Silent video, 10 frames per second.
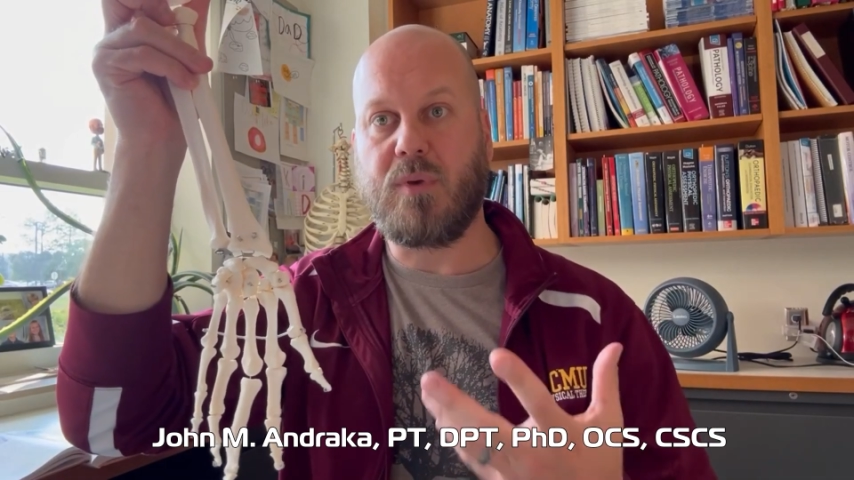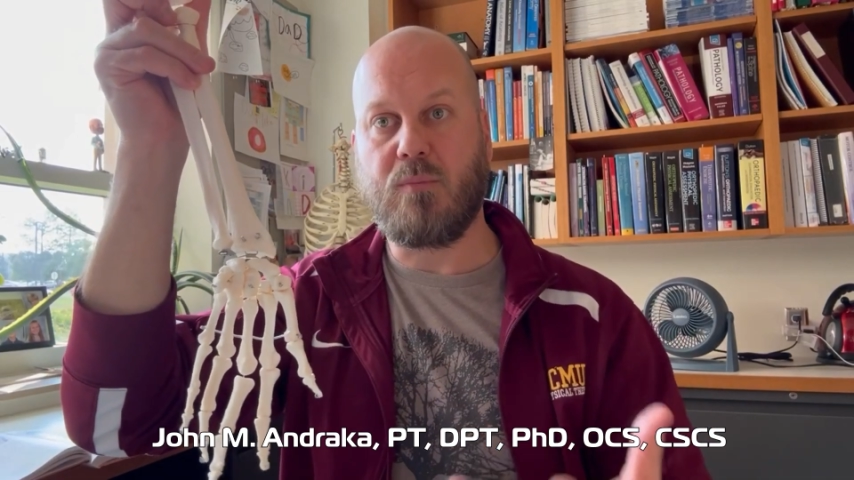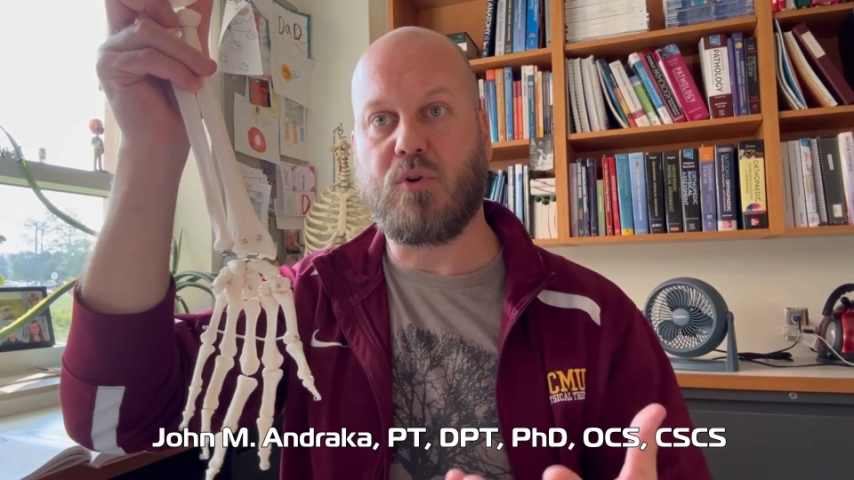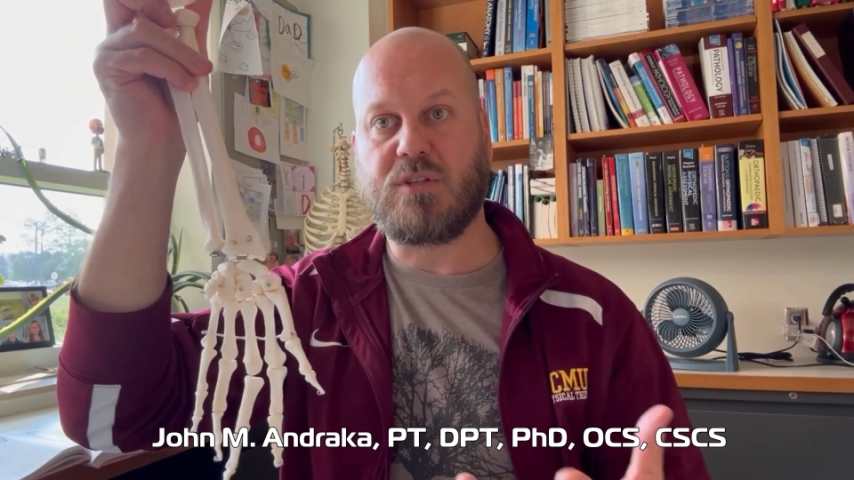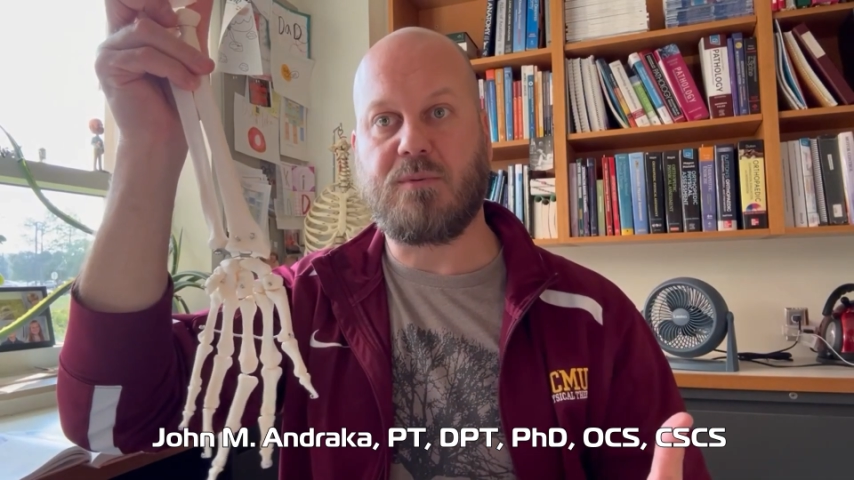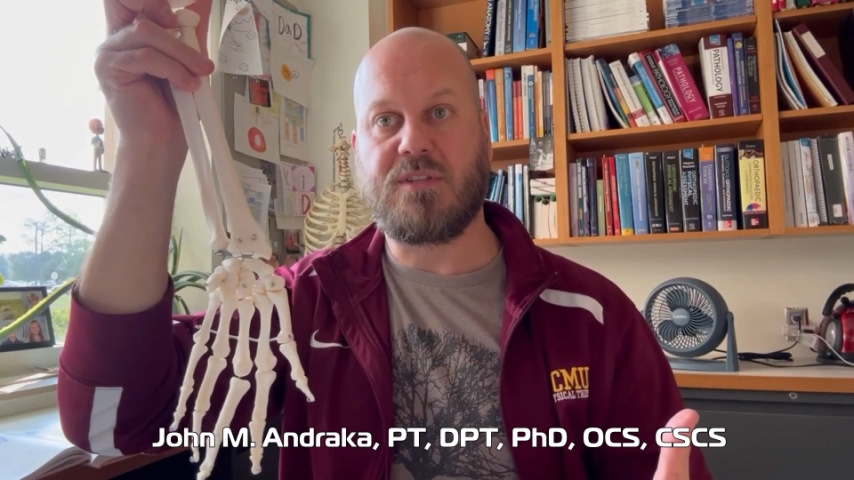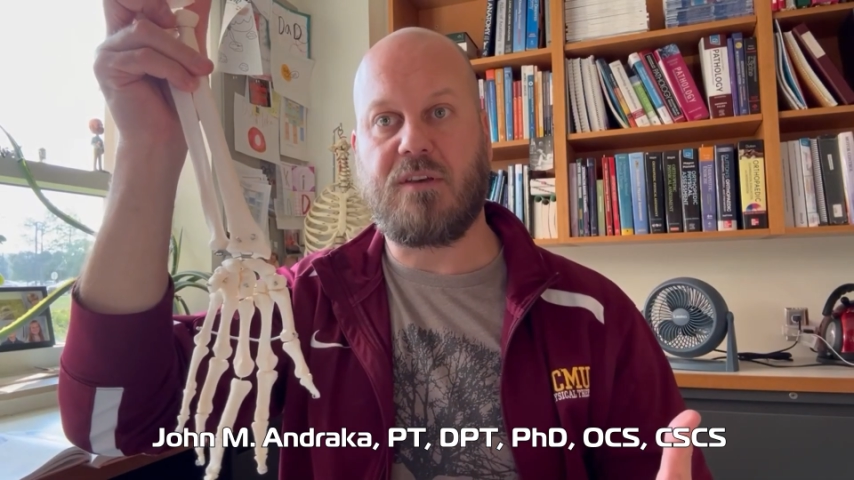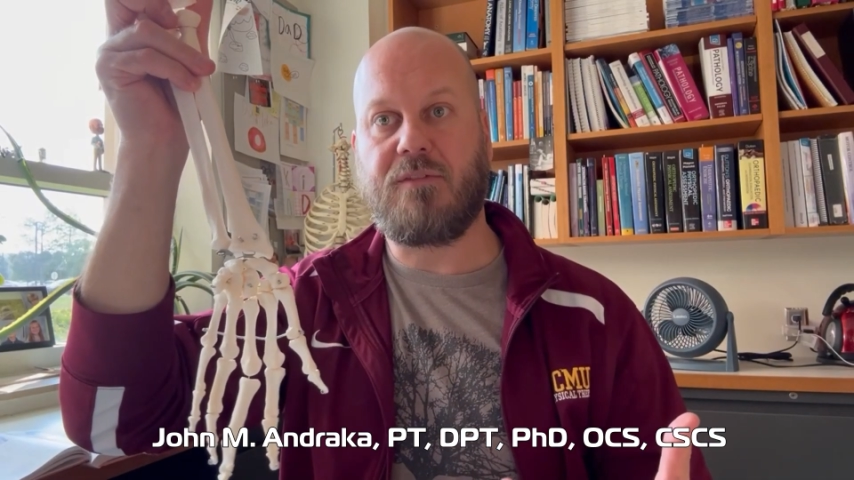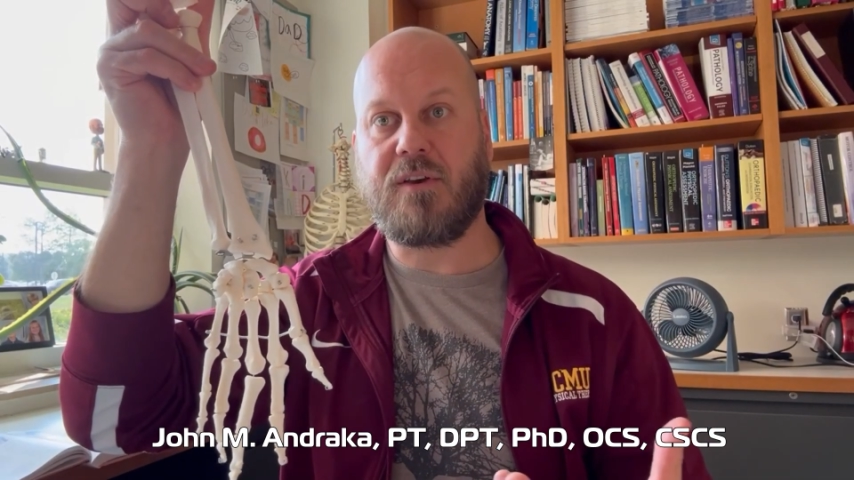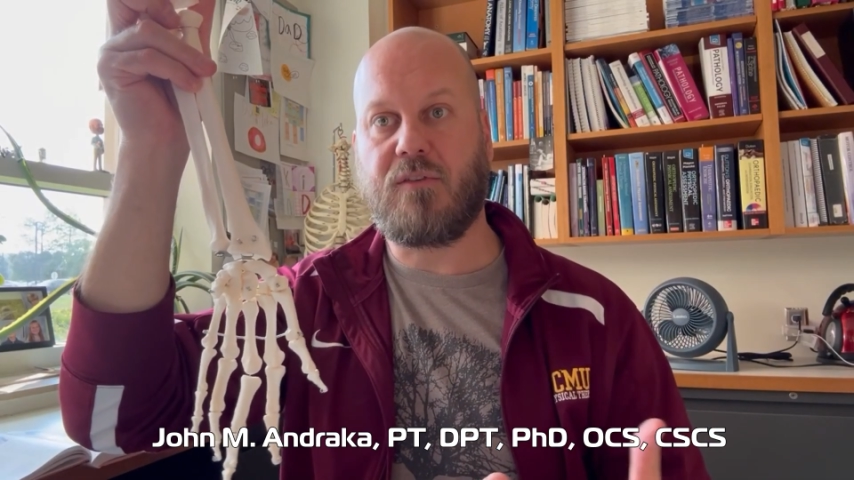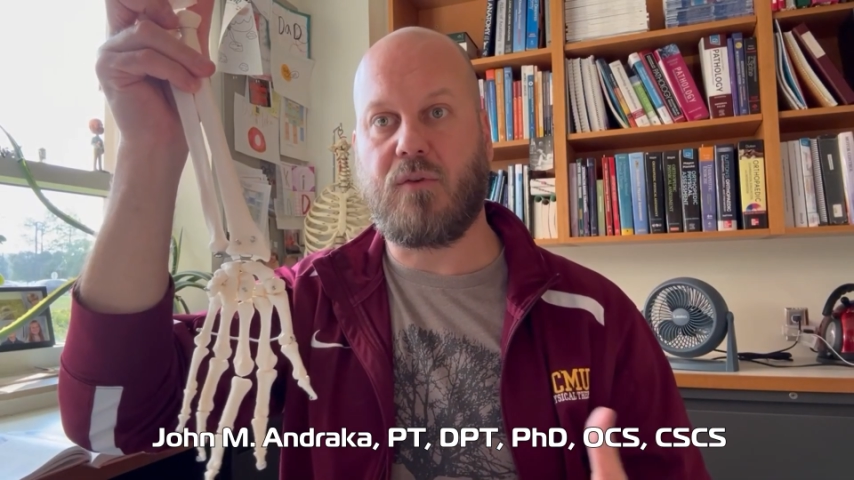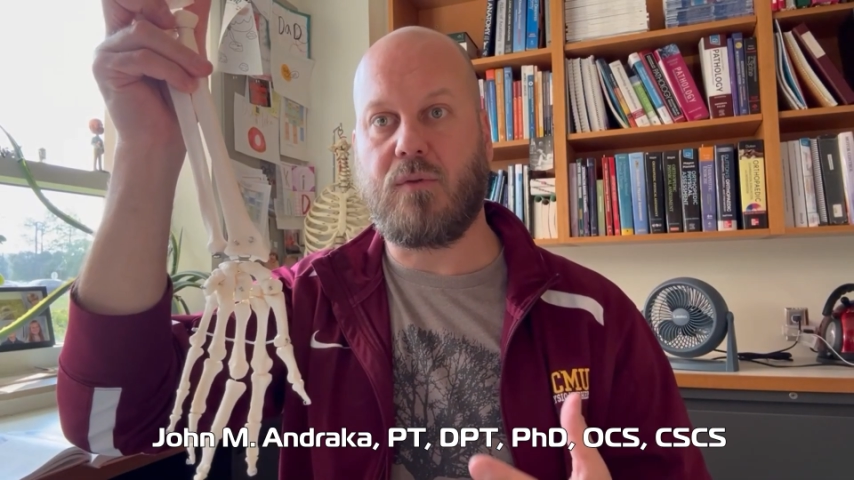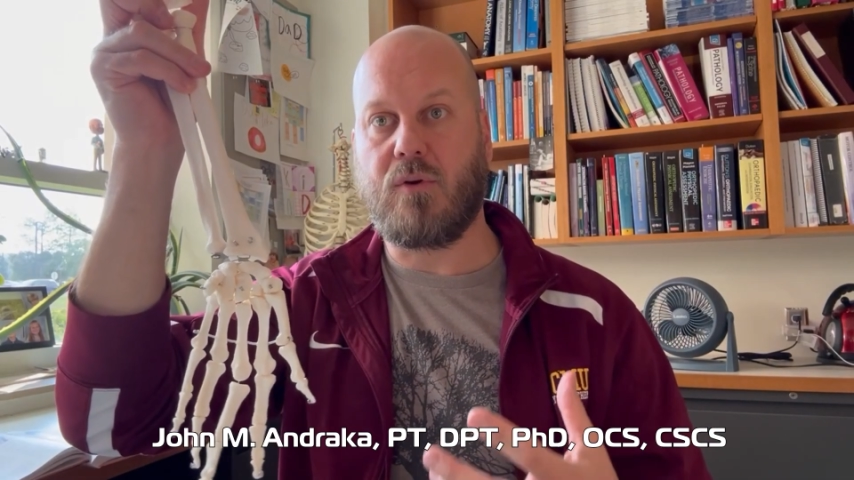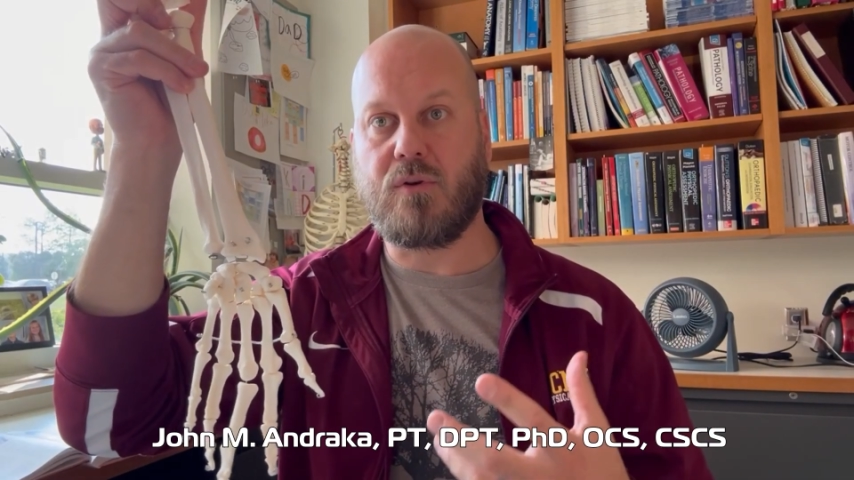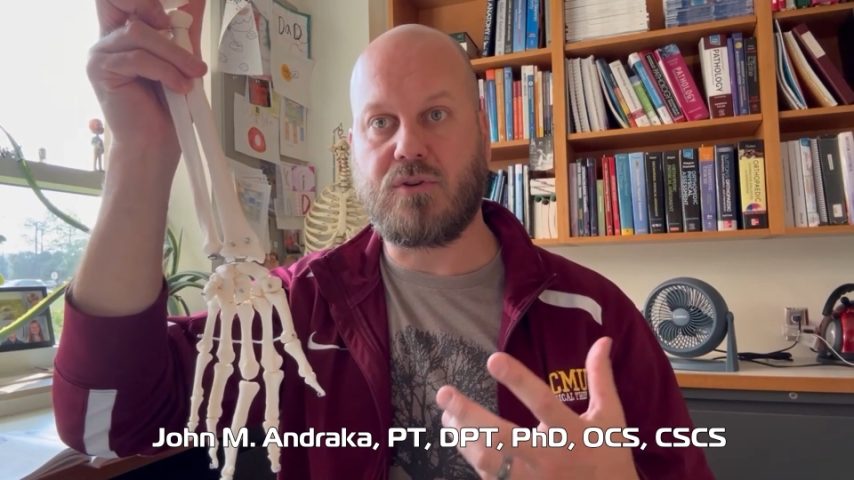be more specific. So
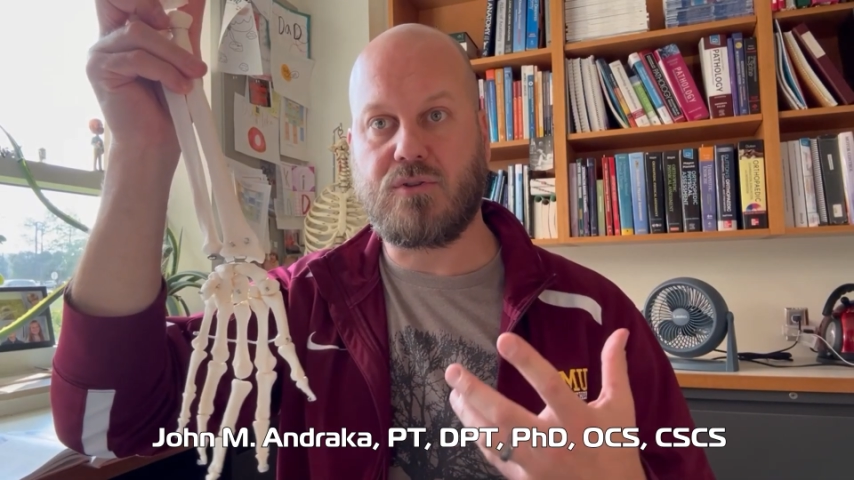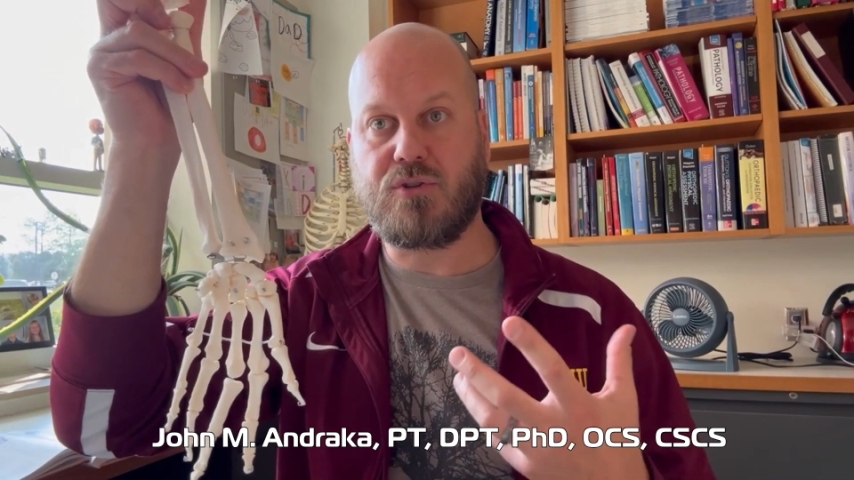there are